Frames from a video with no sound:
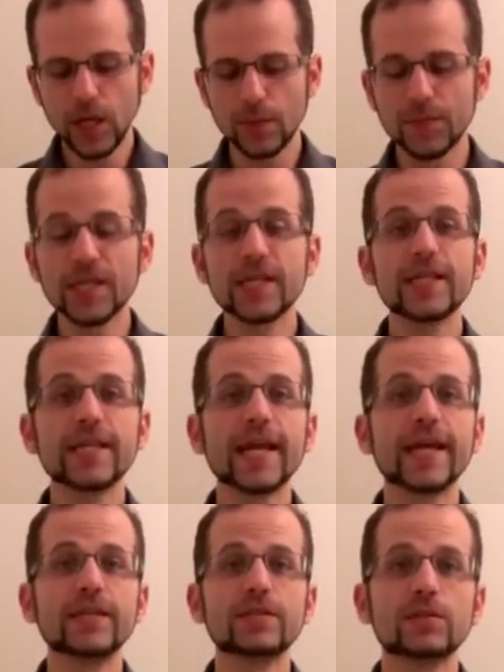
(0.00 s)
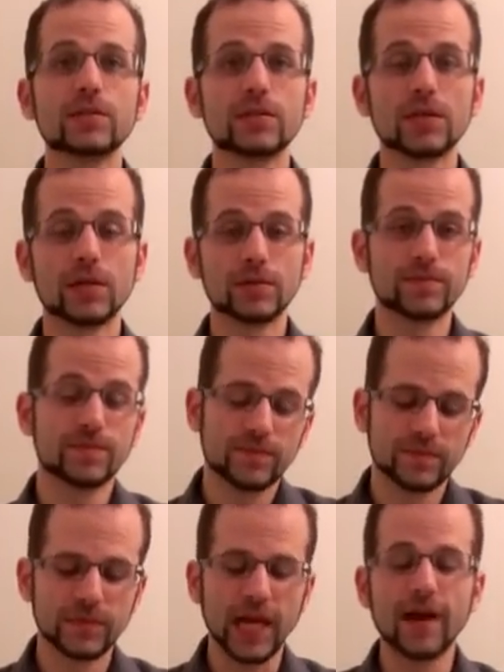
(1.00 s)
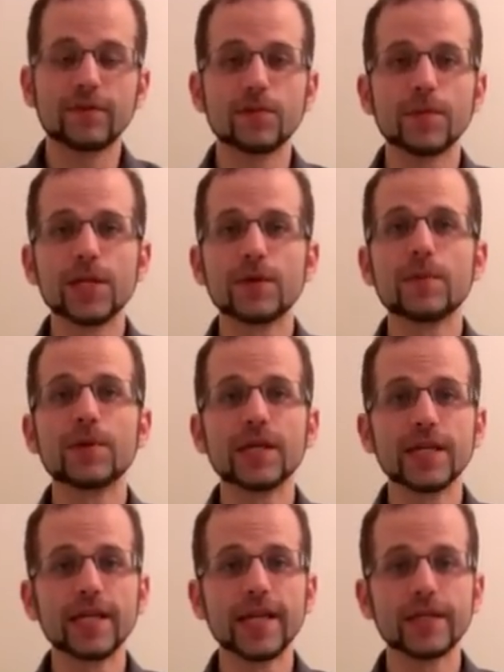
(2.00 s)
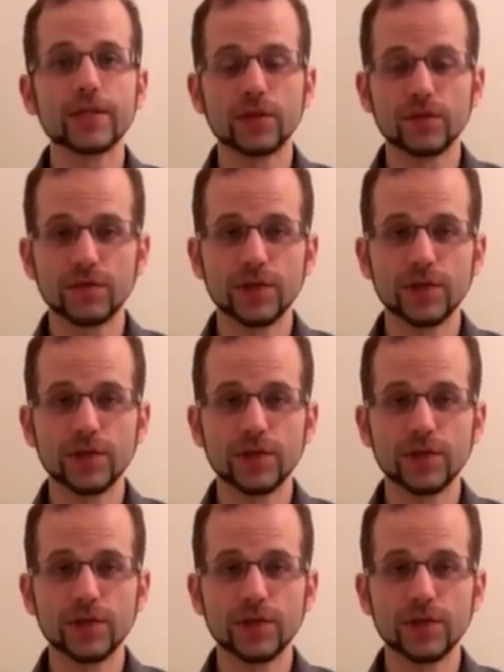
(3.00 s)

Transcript: uh, begin and end, or have them anyway, begin and end on the